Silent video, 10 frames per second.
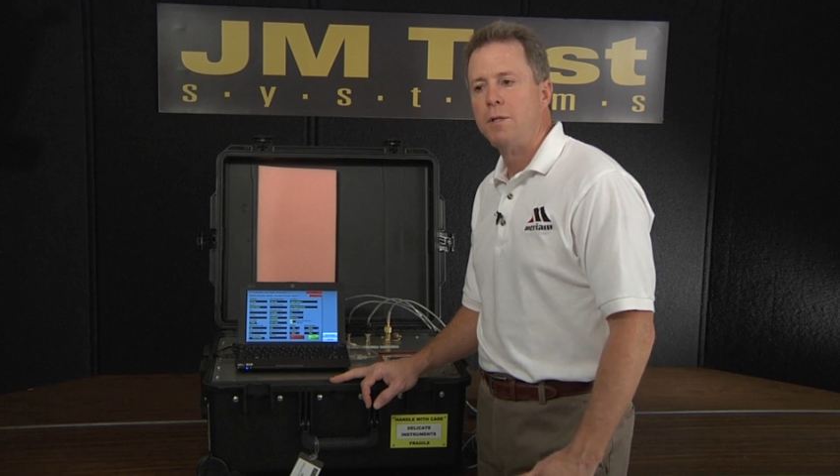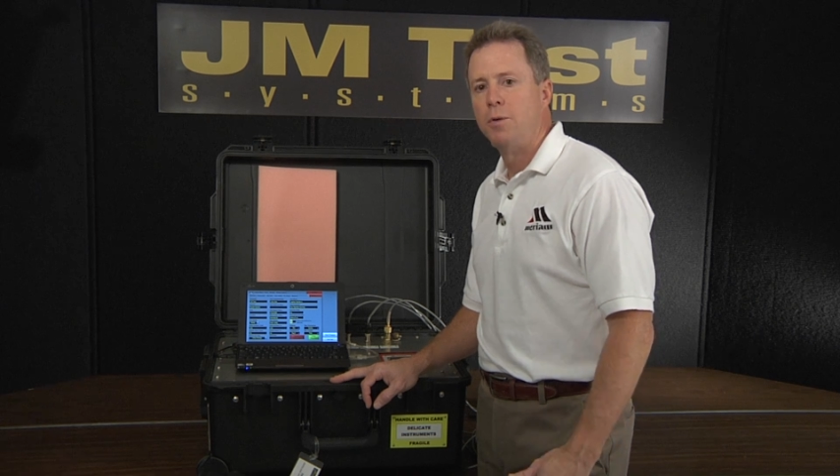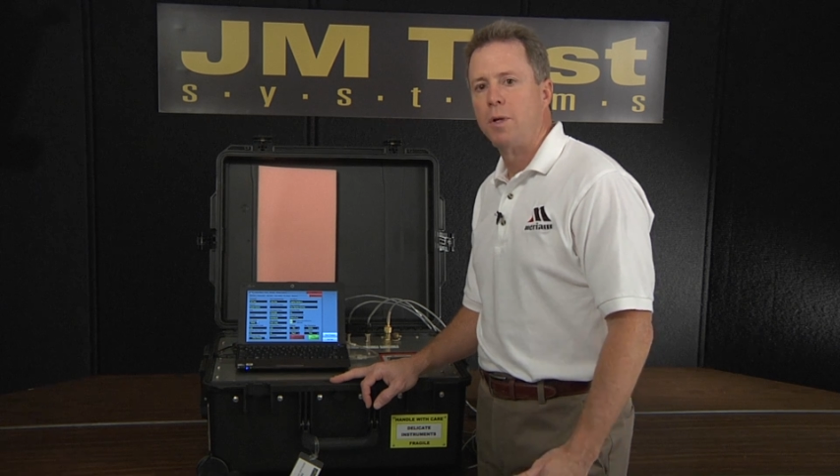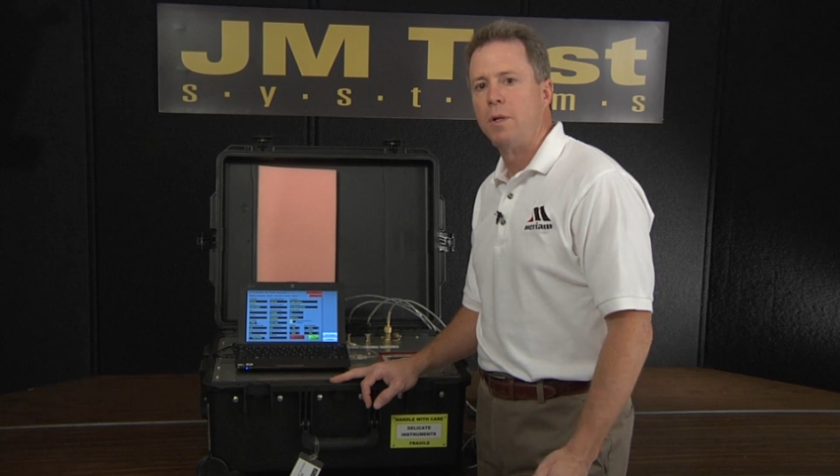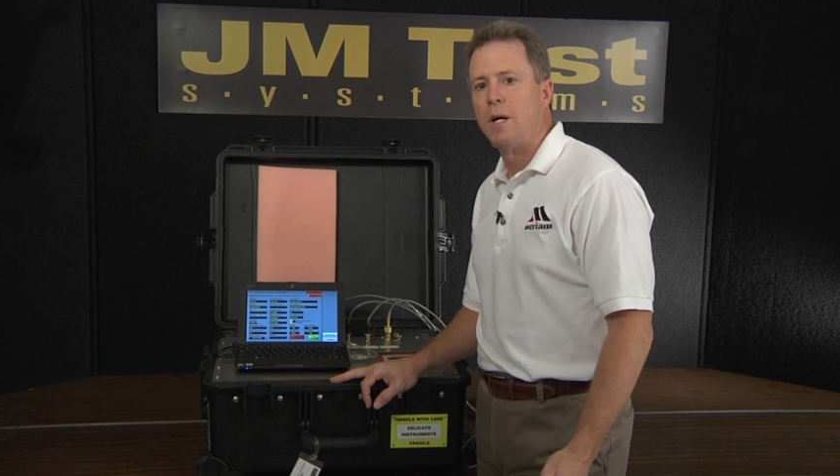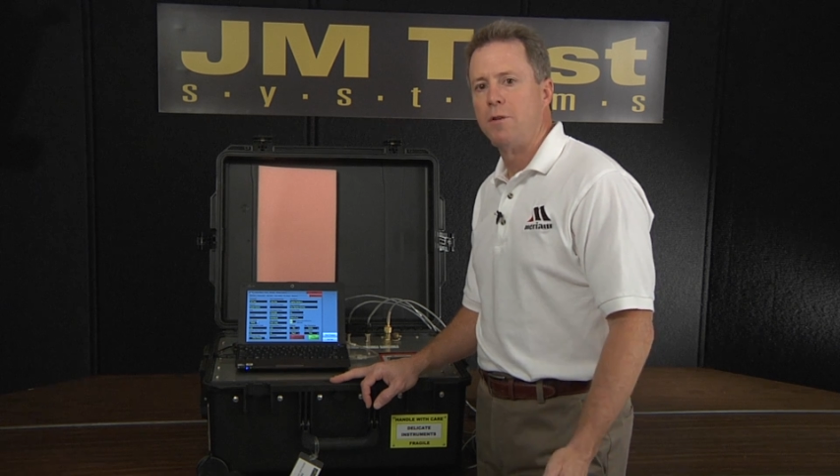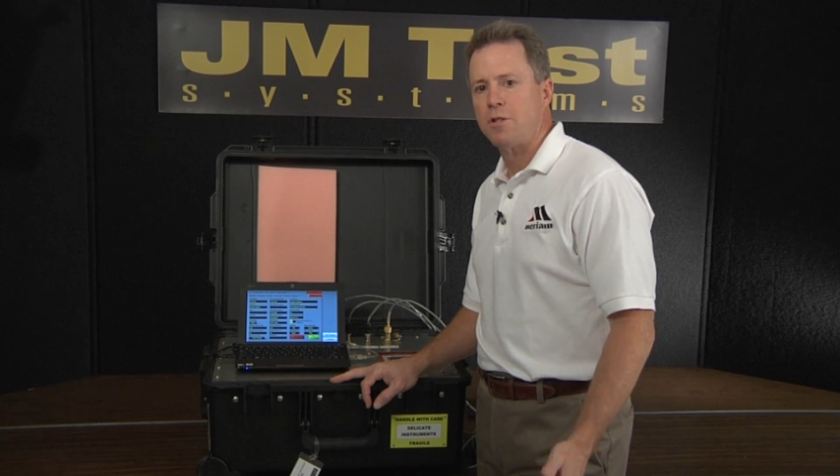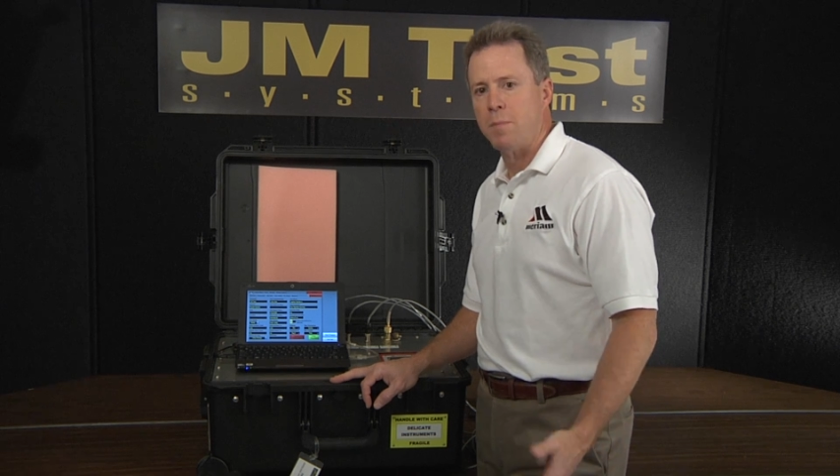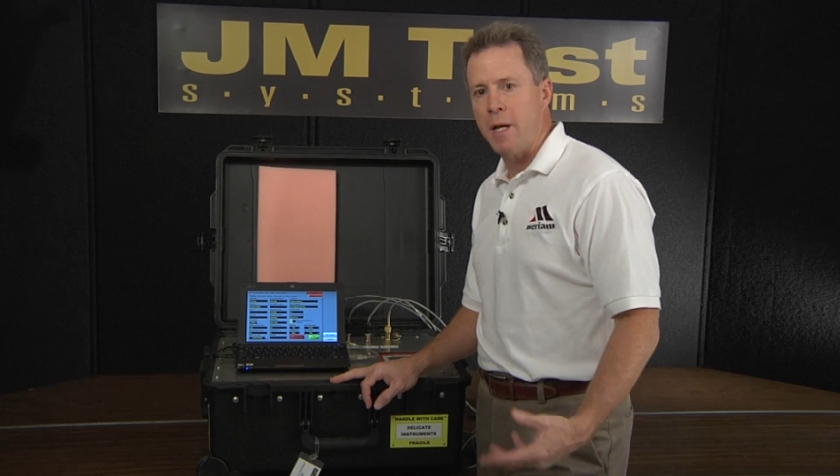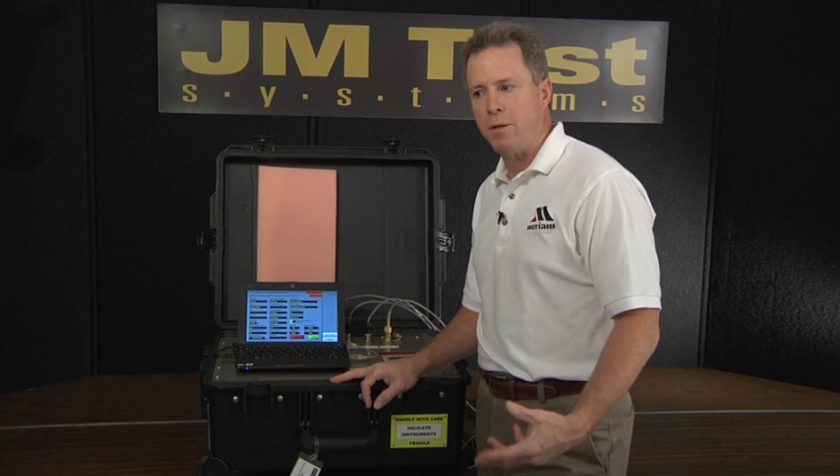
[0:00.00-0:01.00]
doing a lot of
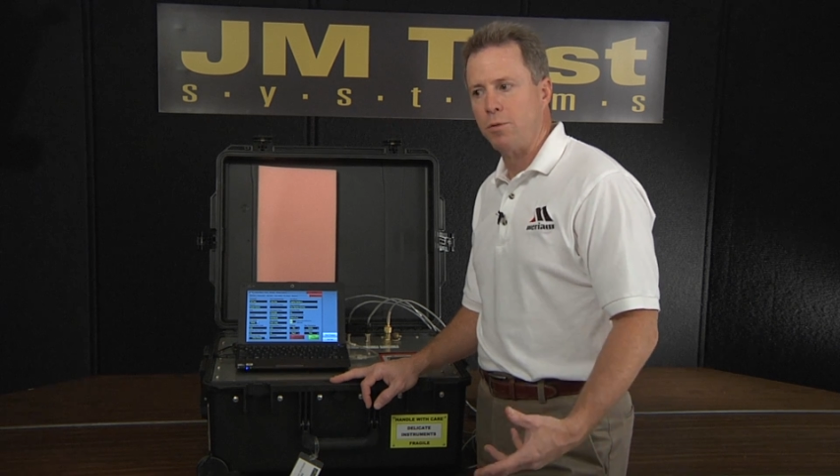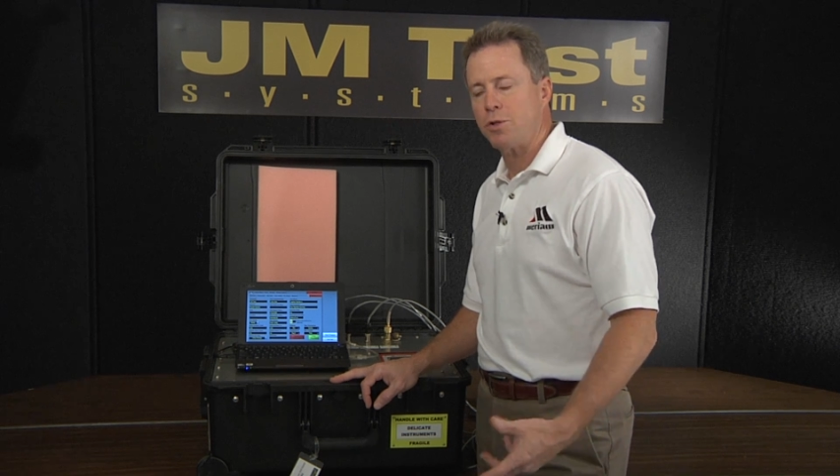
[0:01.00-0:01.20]
those manual